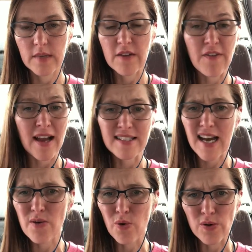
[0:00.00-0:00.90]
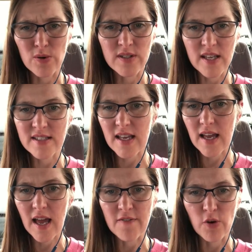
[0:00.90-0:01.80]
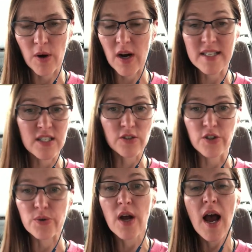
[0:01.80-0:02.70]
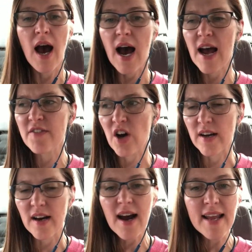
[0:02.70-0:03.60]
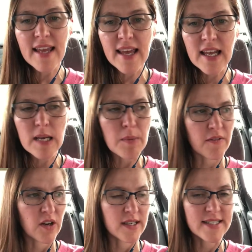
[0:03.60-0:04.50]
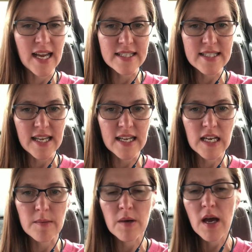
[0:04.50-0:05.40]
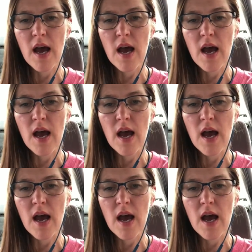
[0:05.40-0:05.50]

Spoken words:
In fact, I wore those things everywhere. I still do. I've gone hiking in them. I've gone dancing in them.